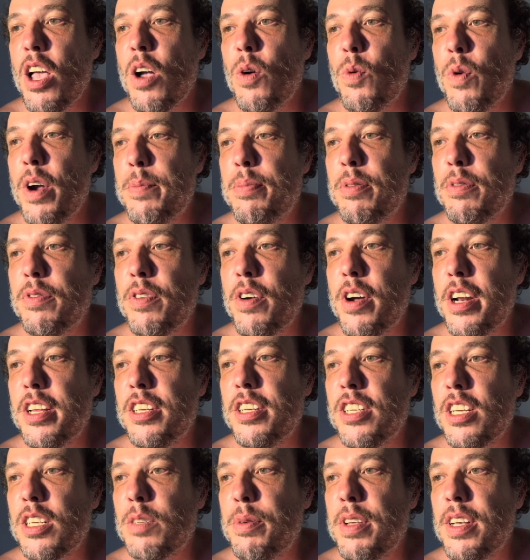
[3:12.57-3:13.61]
We'd prefer to
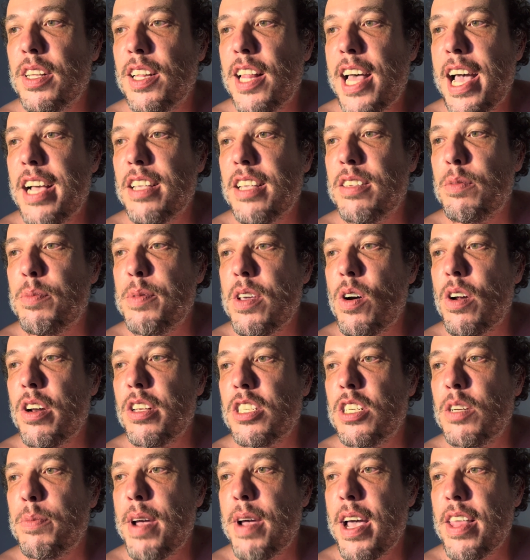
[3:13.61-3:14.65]
just be allowed to be
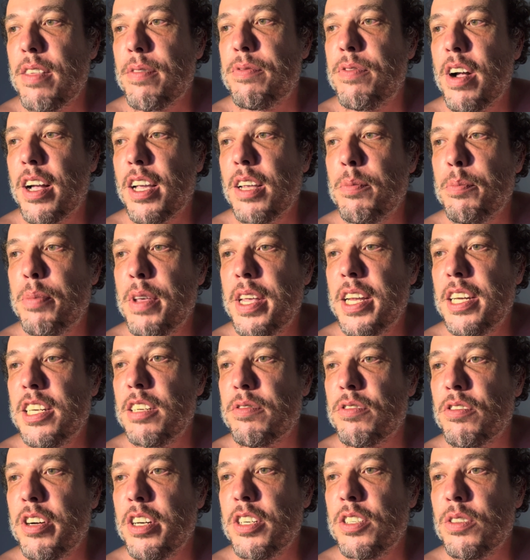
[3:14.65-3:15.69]
honest about the fucking ping
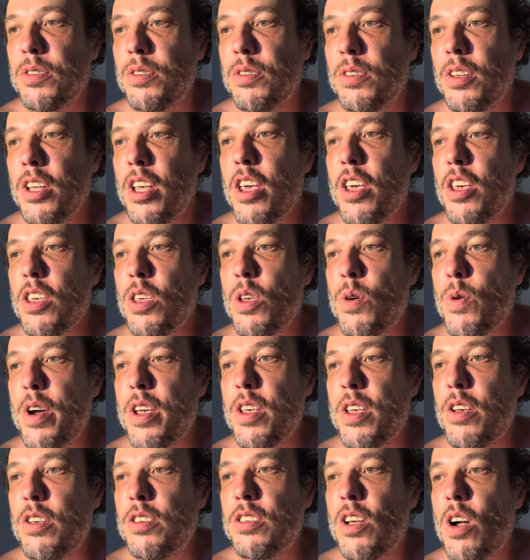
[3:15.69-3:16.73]
differential. You are
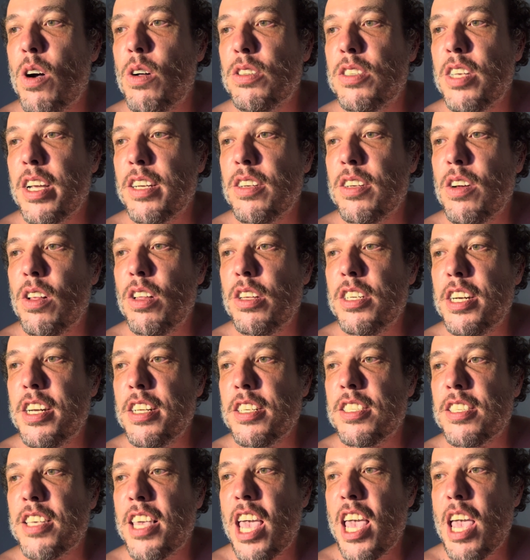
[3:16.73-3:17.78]
using old technology to
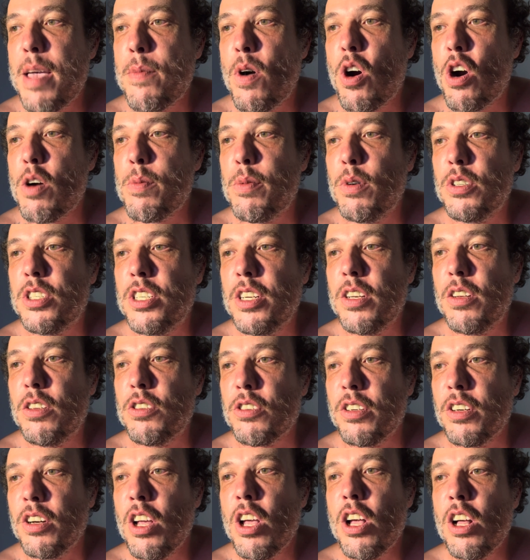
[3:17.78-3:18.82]
scam horrible
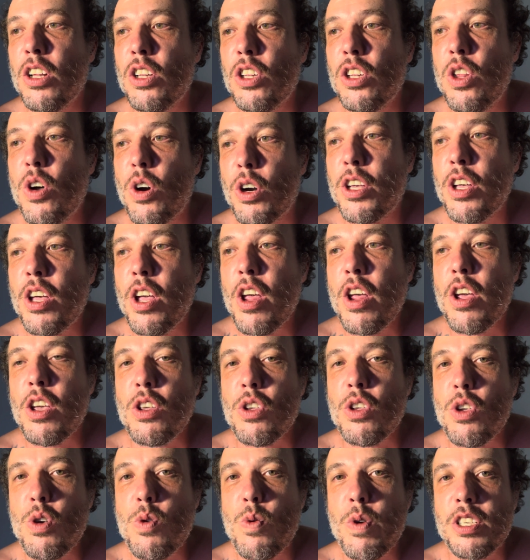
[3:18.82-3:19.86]
children. Look,
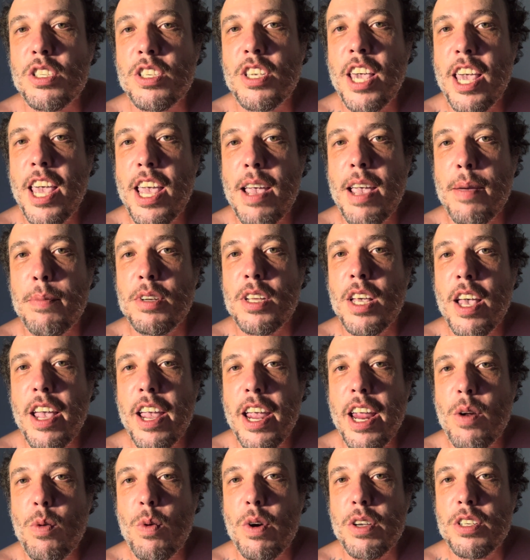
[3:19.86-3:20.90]
you were scammed.
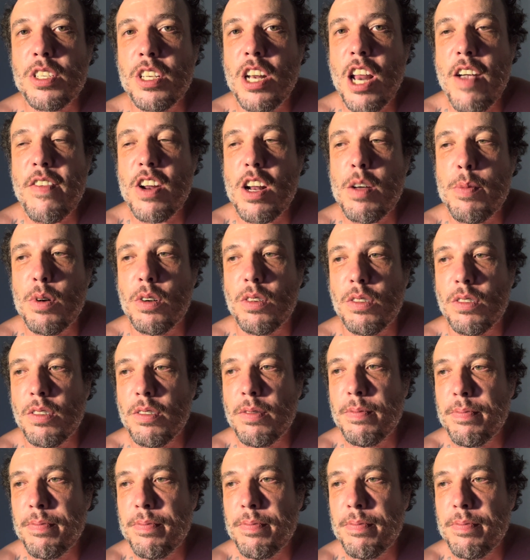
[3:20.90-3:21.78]
It was inevitable.